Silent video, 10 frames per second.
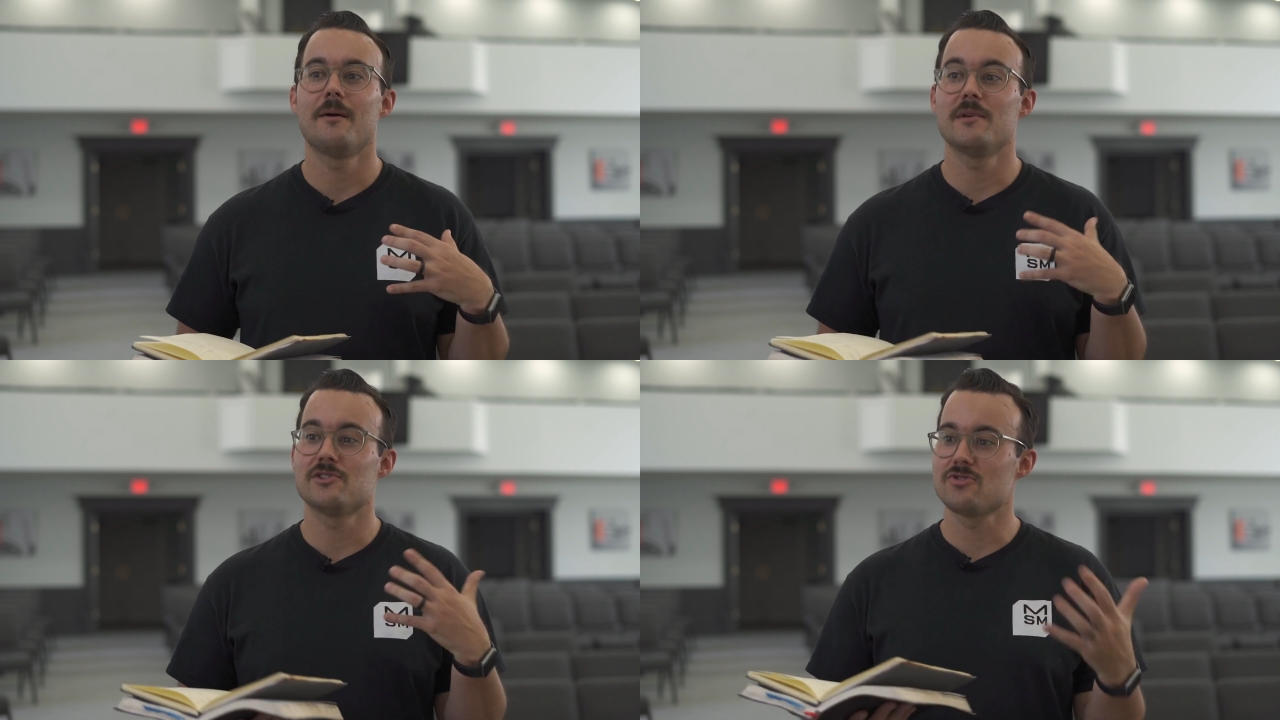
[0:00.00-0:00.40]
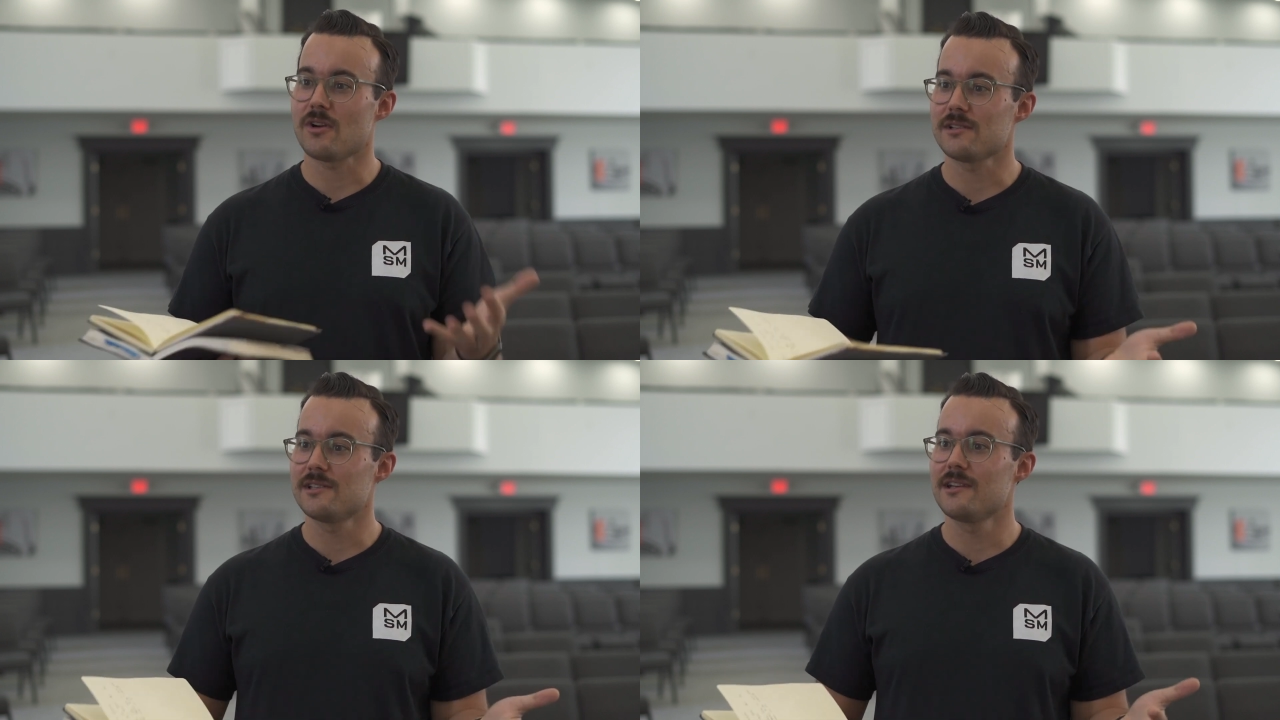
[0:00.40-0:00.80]
is
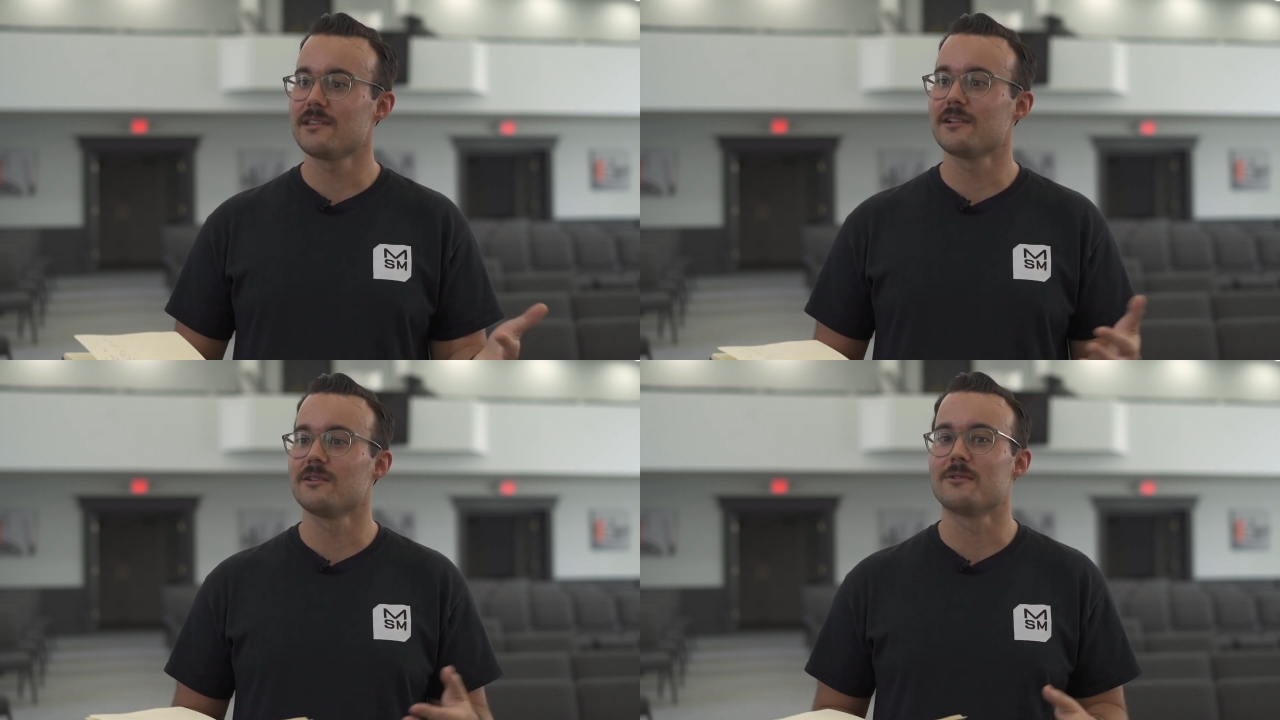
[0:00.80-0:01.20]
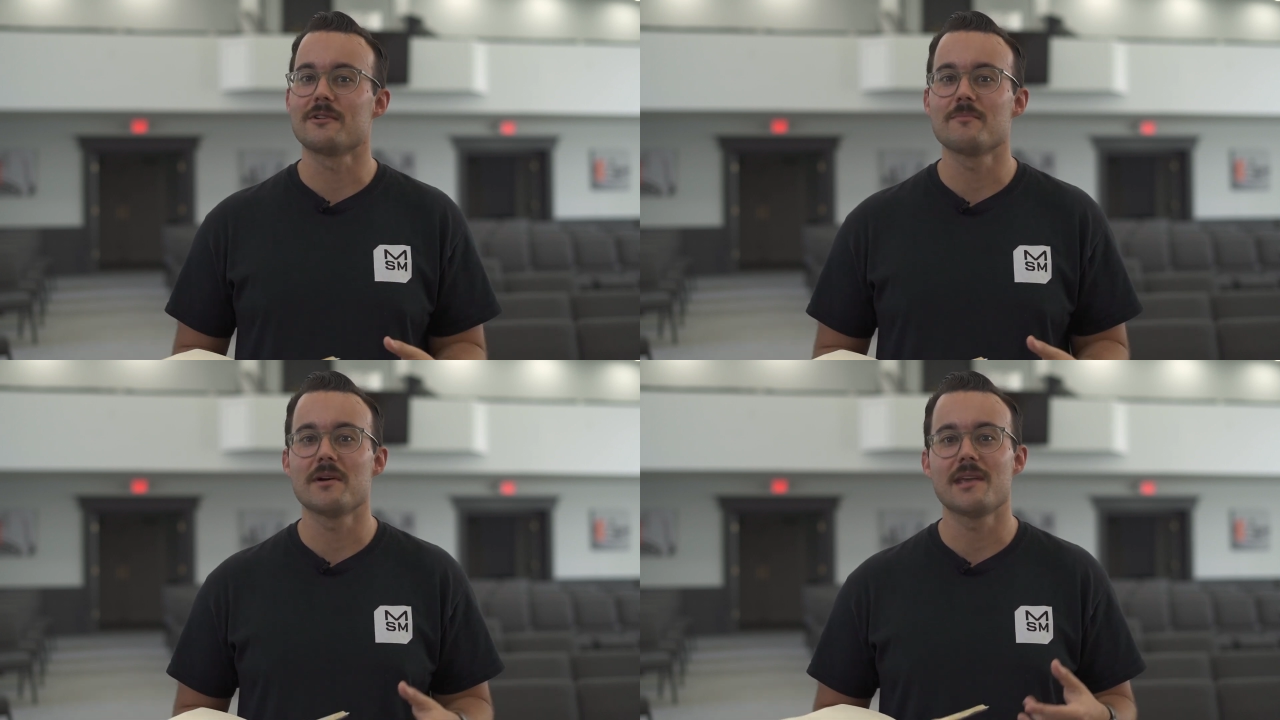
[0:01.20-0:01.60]
trusting in the
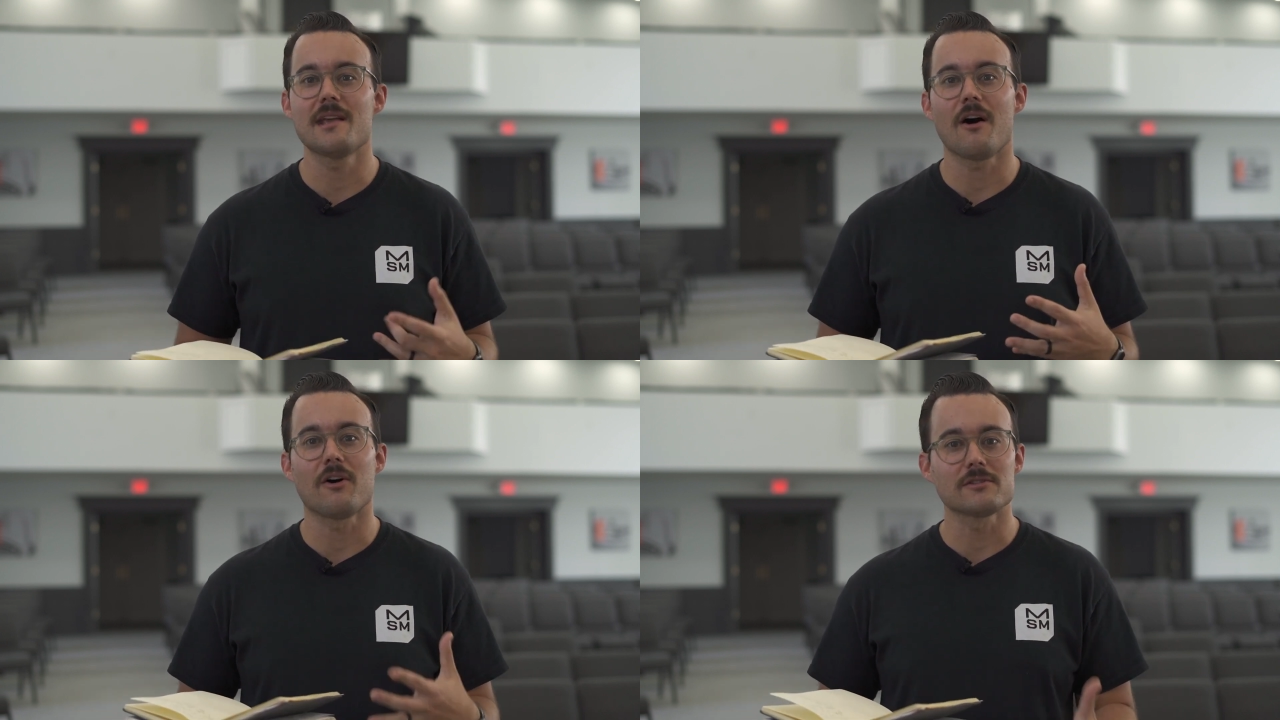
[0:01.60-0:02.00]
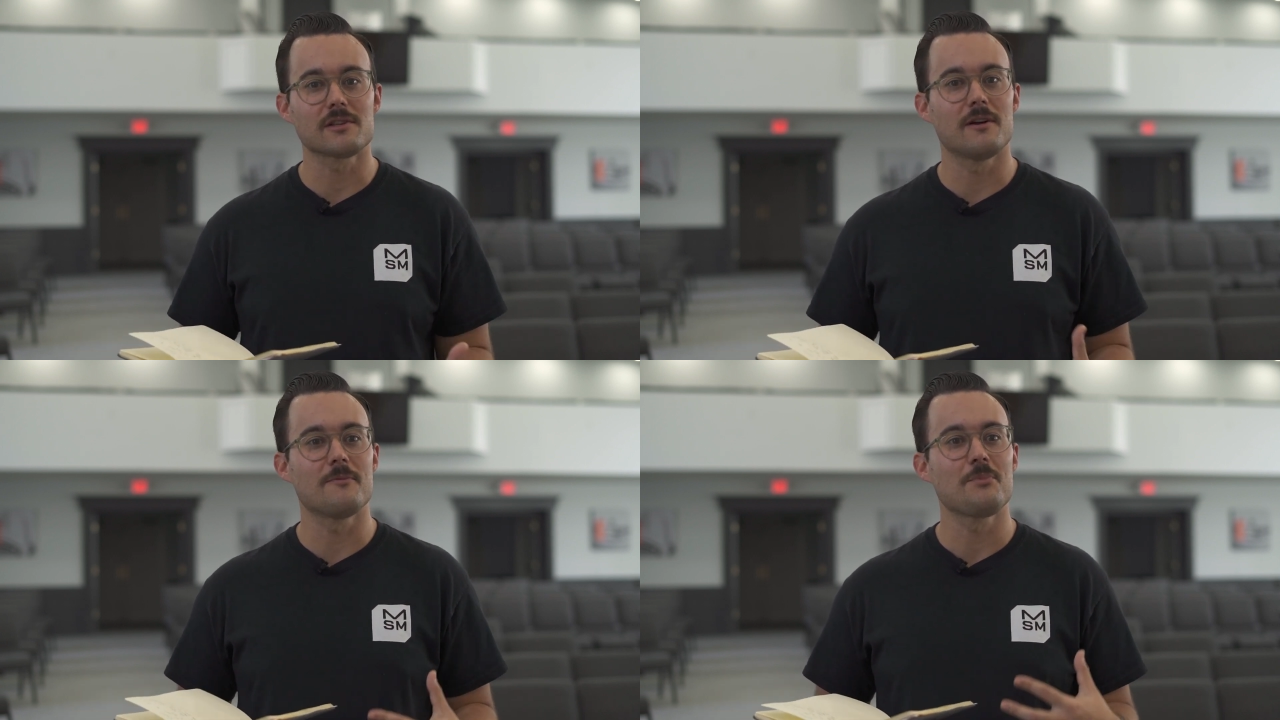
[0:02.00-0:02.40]
Lord, but he
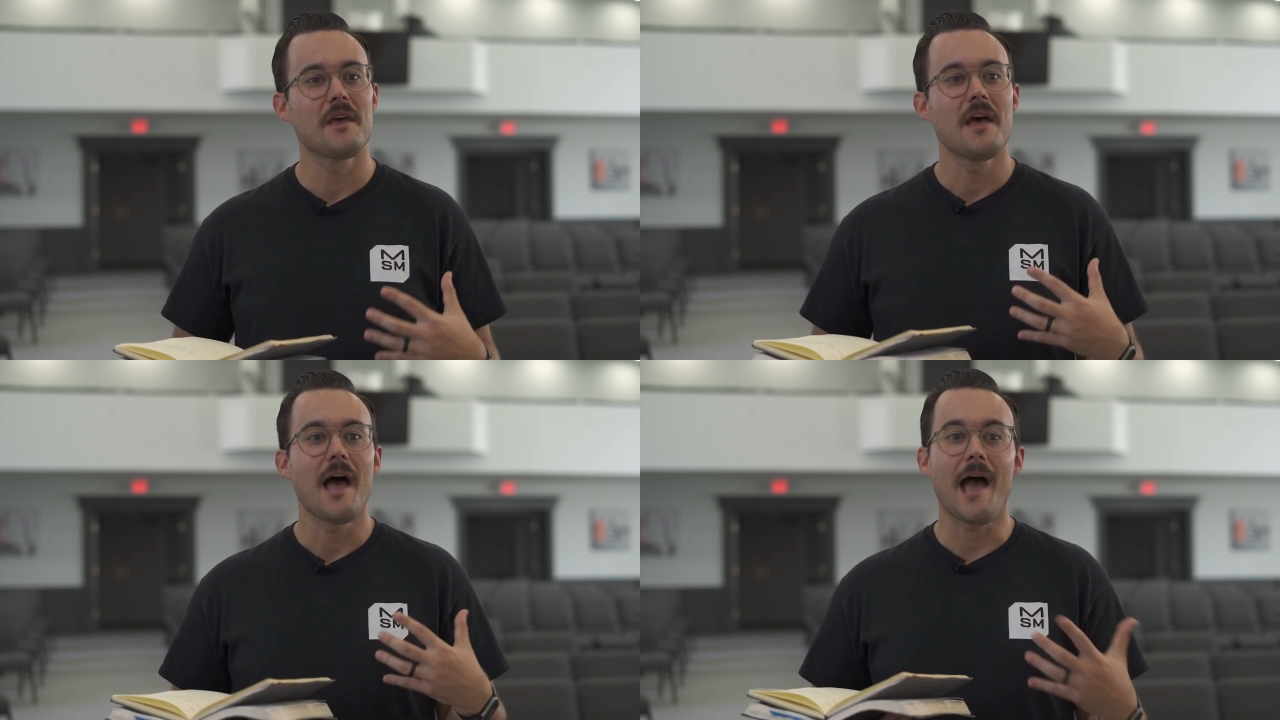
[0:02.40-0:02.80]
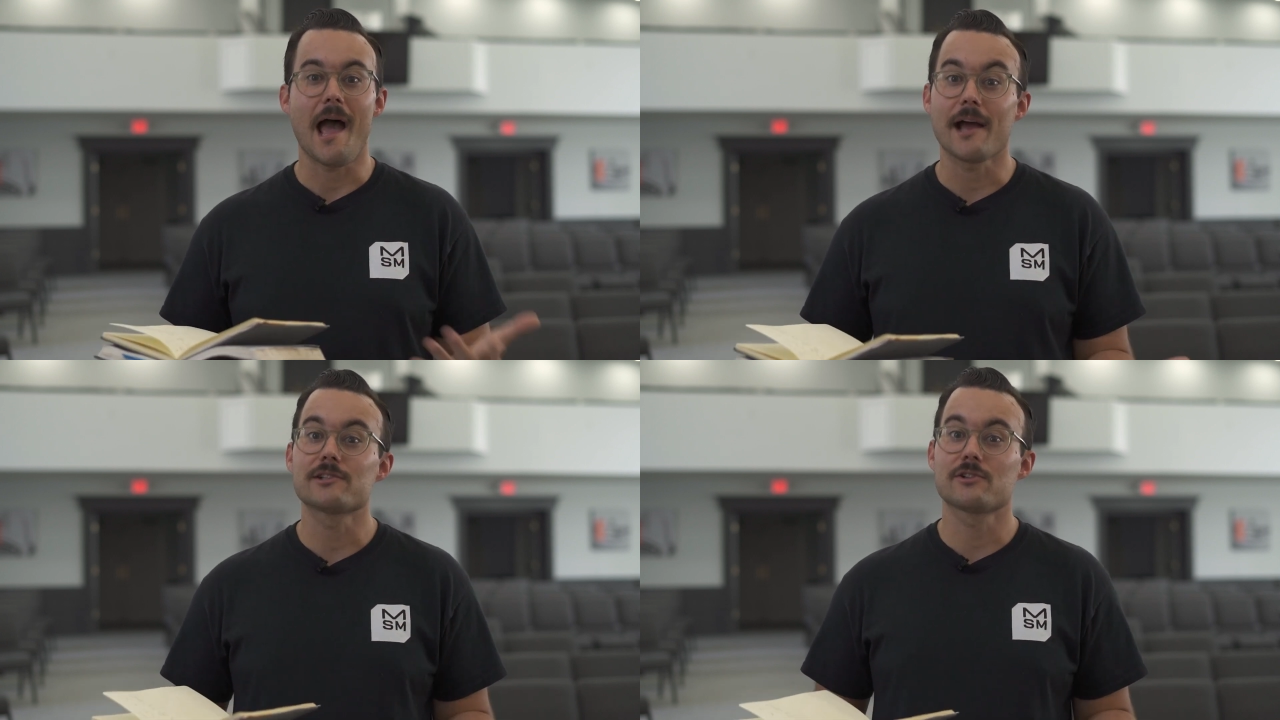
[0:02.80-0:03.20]
also
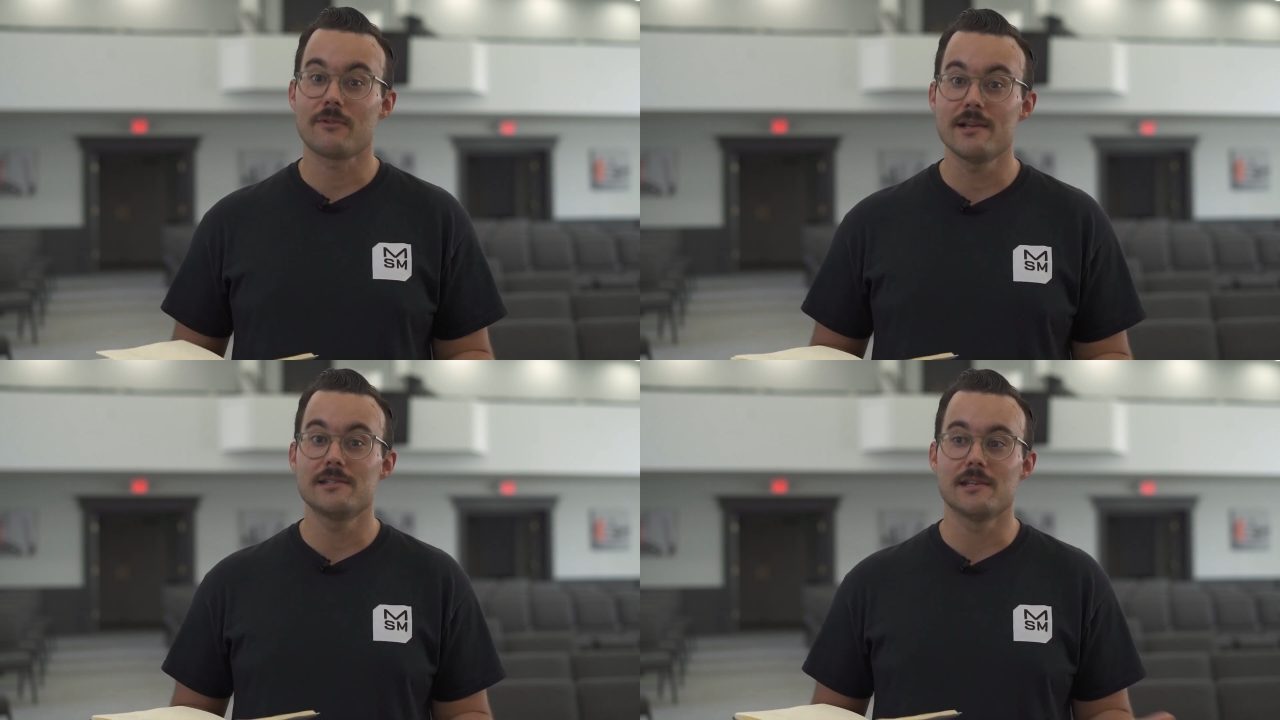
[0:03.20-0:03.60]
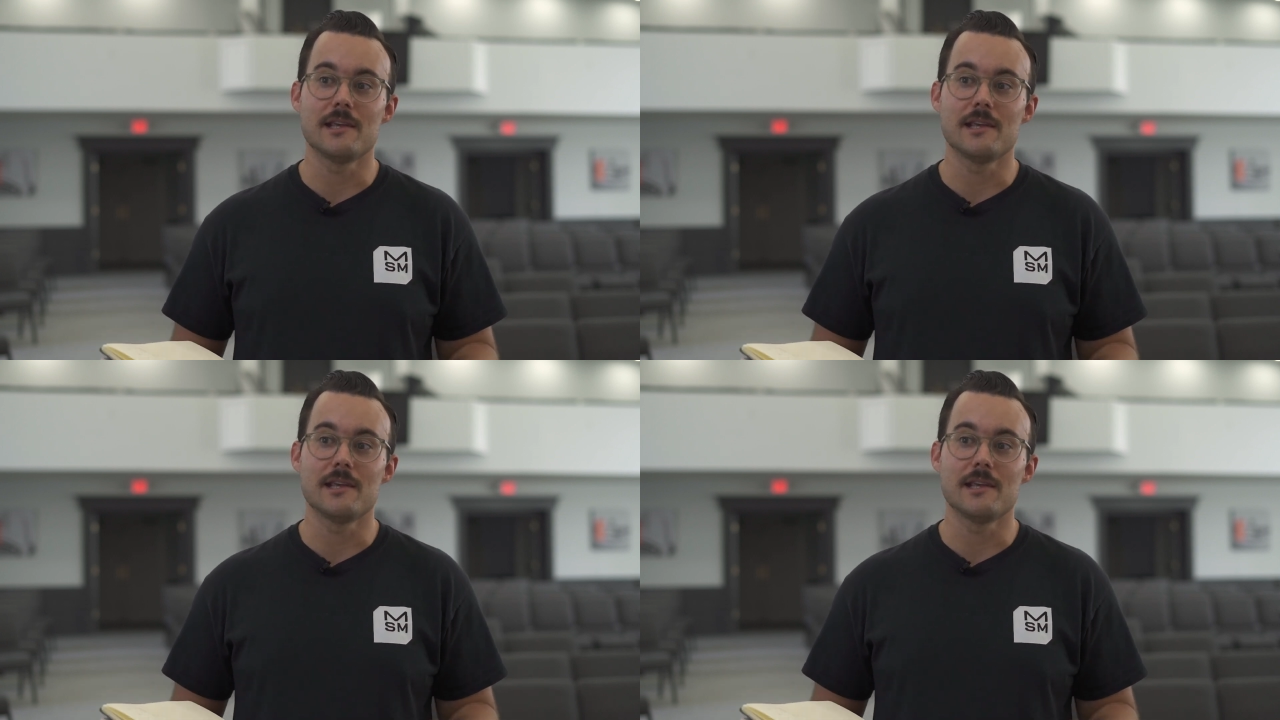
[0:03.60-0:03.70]
acts crazy.